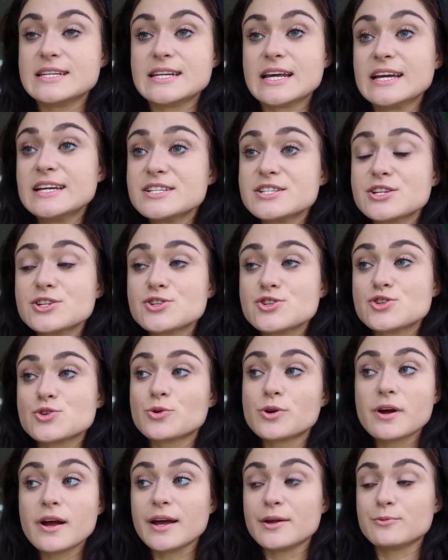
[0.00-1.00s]
nice and
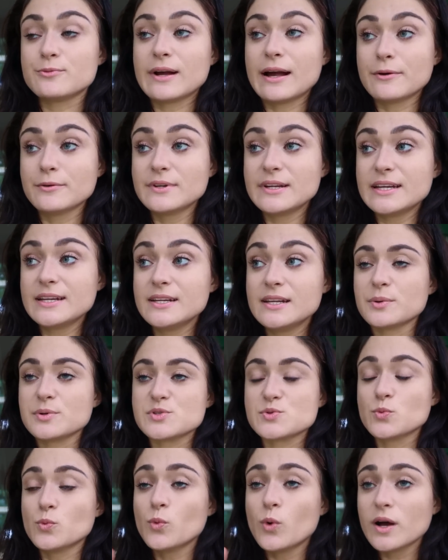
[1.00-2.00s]
short and rounded. There
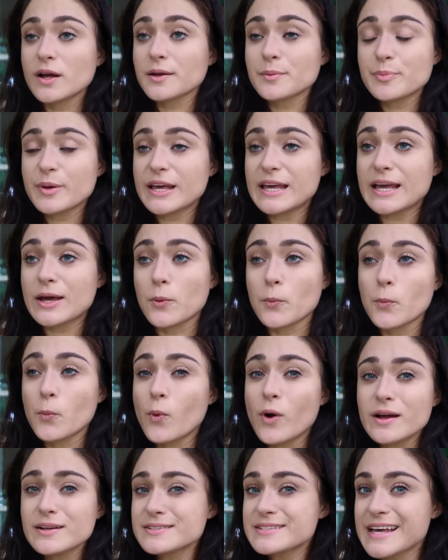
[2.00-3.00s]
was one pig,
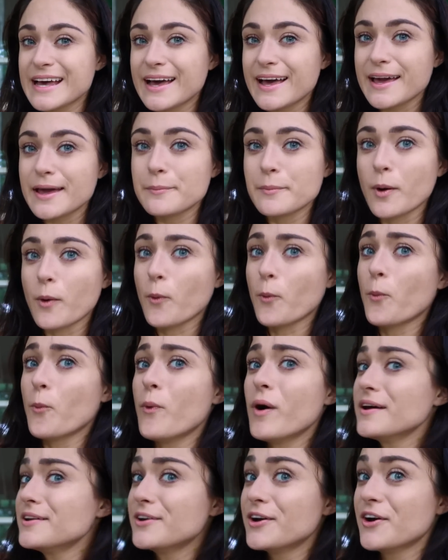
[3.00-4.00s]
one time,
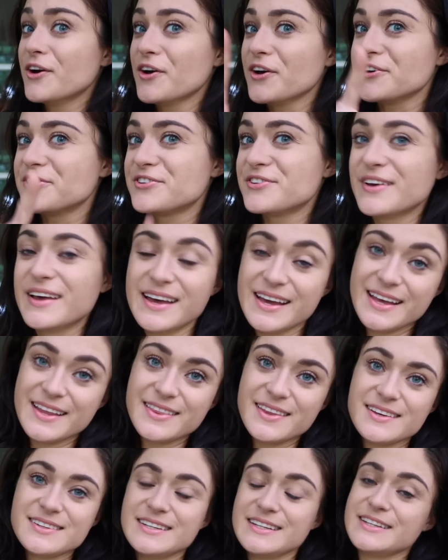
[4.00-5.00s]
one hoof
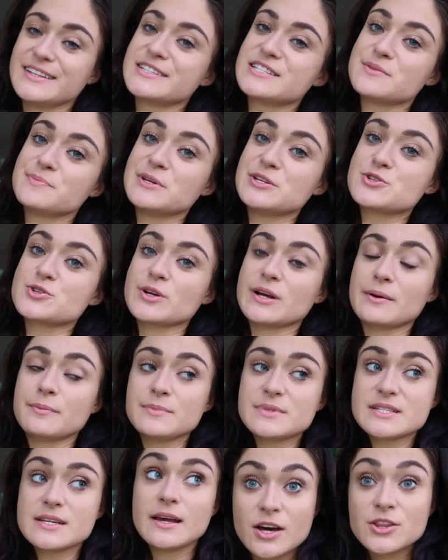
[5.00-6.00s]
that needed to be
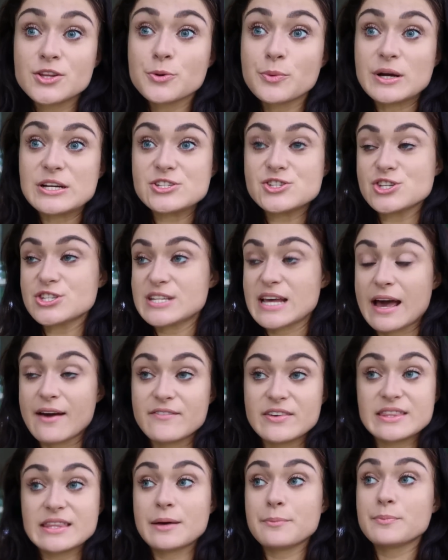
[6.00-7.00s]
trimmed. Otherwise, just
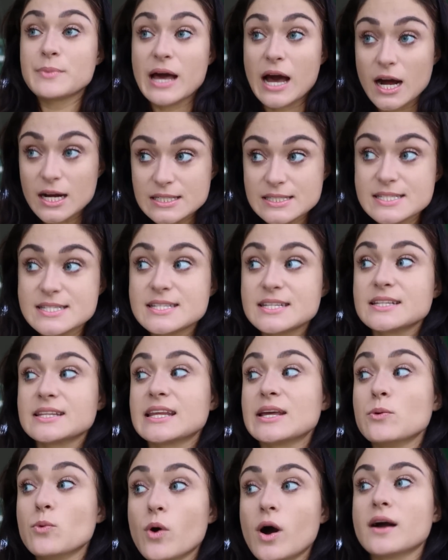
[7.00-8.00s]
having them
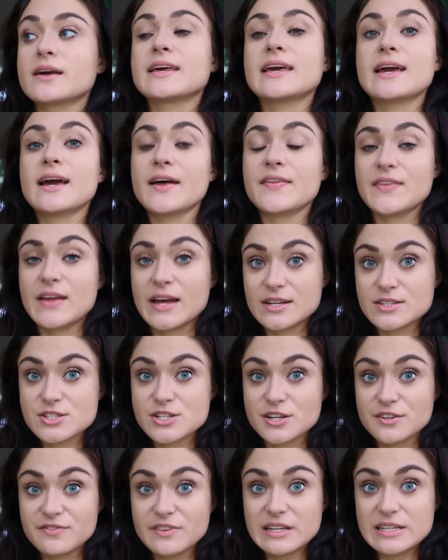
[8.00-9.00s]
constantly walking on that
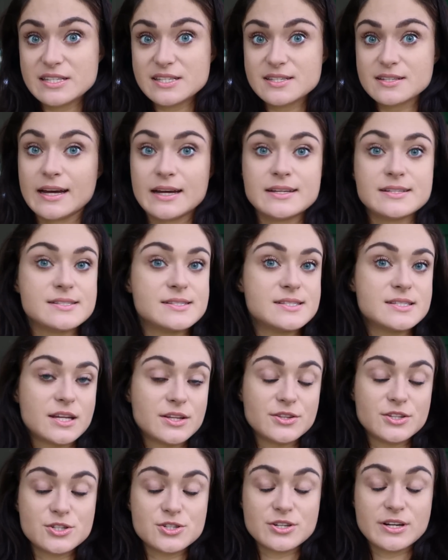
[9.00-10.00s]
surface has
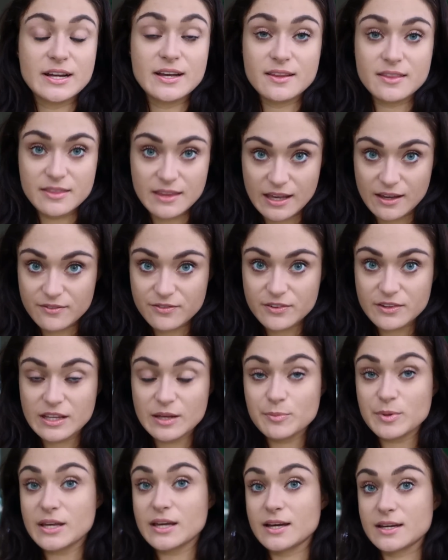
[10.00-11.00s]
done the trick,
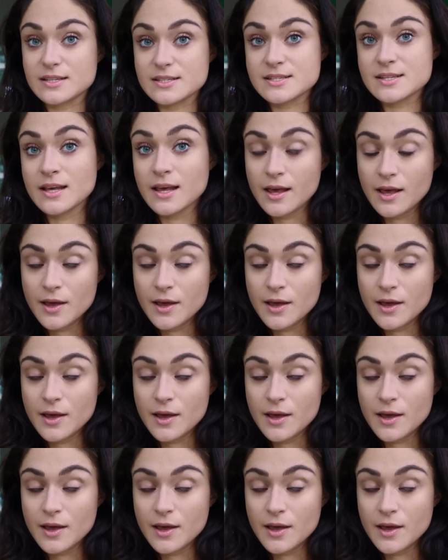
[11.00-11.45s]
thankfully, because